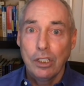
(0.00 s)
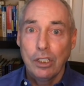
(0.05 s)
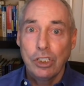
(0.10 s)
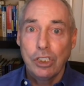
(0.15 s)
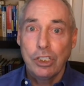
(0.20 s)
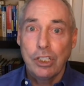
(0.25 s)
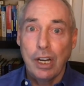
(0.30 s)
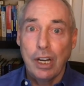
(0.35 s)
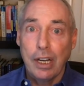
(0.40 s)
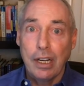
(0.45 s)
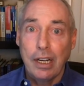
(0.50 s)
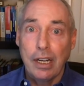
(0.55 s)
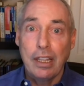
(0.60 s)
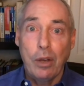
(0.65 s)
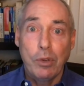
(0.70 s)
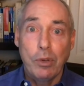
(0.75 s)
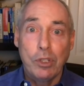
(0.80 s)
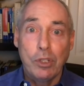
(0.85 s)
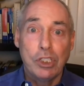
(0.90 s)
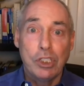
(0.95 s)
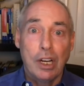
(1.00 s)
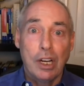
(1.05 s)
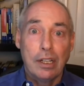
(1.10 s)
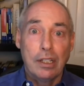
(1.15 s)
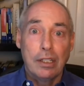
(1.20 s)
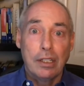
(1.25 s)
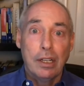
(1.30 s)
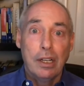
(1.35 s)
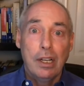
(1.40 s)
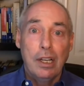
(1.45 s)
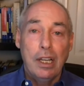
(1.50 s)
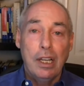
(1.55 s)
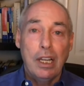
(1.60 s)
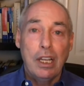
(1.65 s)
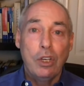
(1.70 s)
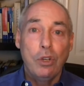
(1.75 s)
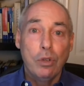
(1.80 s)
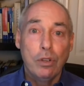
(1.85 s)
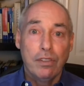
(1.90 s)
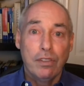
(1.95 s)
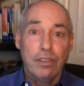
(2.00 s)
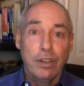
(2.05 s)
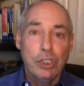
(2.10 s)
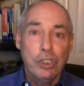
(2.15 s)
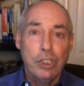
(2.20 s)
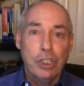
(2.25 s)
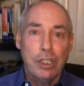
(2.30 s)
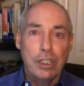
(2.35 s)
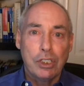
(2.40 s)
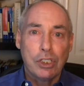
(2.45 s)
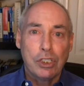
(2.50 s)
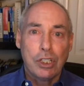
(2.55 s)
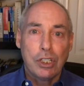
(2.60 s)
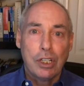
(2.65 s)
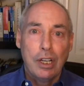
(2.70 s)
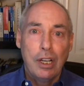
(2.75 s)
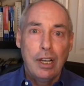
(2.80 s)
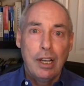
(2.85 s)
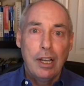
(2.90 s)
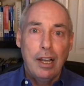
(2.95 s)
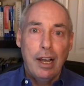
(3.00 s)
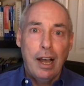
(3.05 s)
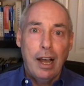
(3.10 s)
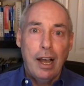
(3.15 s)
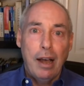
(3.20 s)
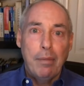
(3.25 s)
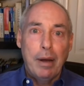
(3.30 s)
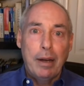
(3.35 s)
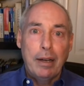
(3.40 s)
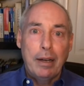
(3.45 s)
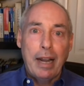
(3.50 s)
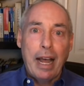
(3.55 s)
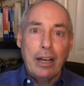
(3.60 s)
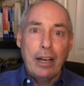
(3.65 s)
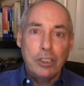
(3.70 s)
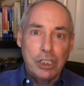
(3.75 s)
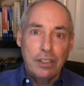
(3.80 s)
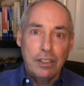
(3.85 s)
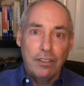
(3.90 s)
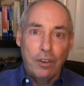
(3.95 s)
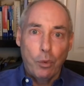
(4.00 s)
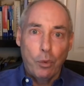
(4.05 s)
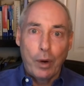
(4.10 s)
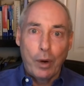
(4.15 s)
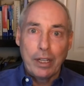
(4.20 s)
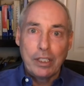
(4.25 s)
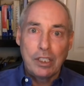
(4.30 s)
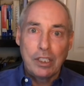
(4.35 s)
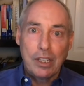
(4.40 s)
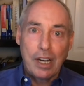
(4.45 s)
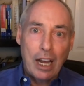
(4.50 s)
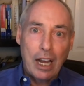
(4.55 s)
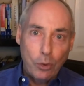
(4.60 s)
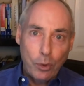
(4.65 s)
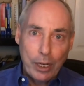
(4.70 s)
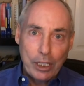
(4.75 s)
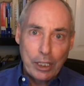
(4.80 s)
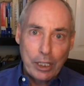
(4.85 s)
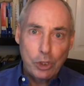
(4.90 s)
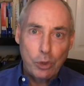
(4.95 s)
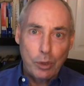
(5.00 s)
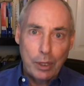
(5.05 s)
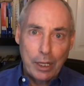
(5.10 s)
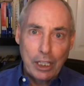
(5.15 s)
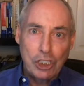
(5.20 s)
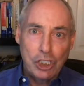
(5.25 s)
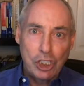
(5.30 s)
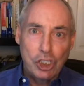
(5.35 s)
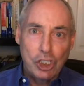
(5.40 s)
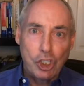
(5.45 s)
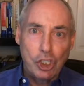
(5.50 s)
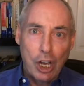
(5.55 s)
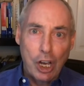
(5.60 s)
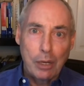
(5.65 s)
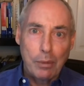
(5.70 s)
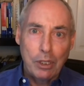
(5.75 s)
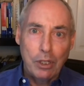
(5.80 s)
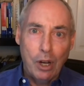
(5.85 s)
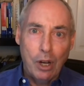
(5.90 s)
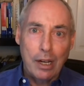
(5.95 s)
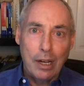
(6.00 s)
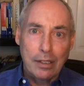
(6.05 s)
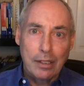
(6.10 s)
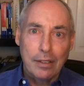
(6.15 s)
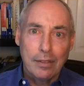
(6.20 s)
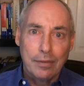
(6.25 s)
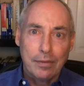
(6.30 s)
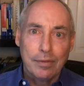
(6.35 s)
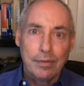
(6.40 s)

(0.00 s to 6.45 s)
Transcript: study that was done in universities about how civil rights and how race relations ought to be taught.